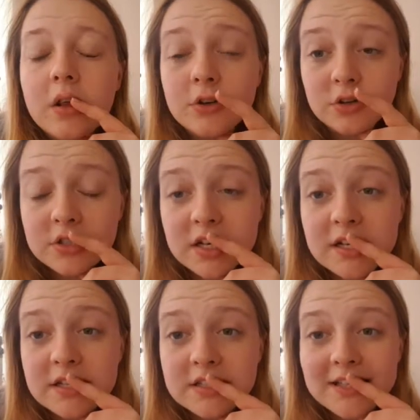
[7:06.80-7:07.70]
the
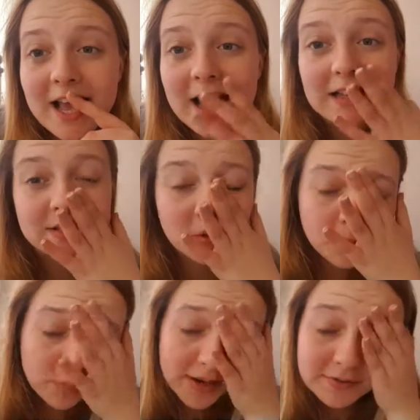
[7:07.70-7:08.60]
doctor's, and I'll
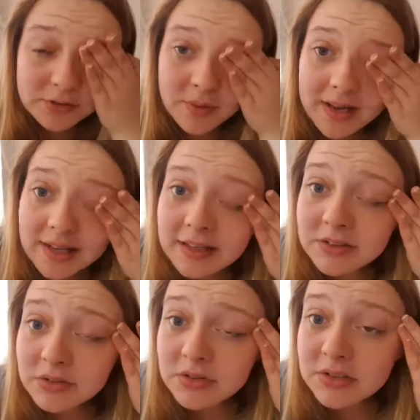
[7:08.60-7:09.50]
probably have to wait
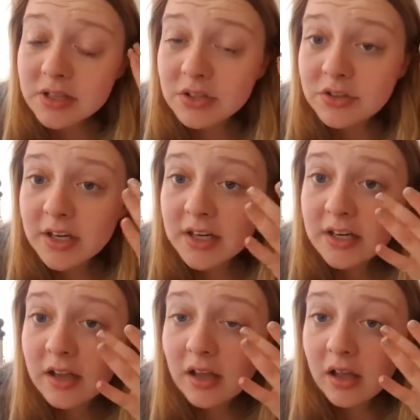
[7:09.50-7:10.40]
in the doctor's
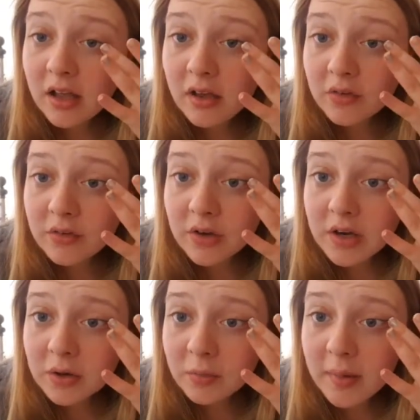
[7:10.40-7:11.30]
surgery for a
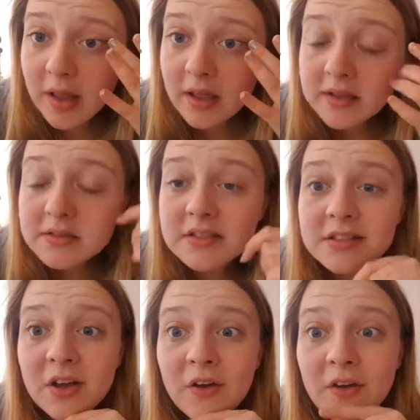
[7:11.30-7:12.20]
little bit,
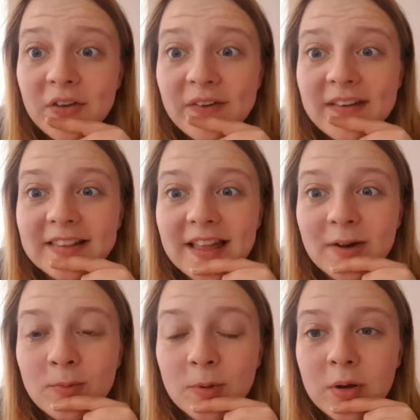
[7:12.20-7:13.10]
so
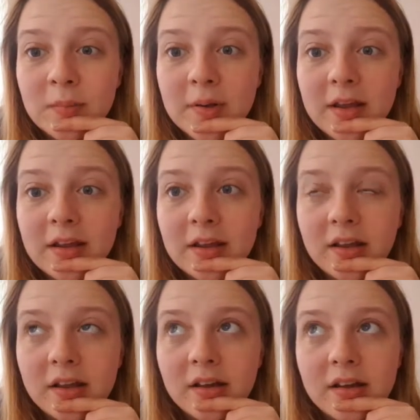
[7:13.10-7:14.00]
that will probably be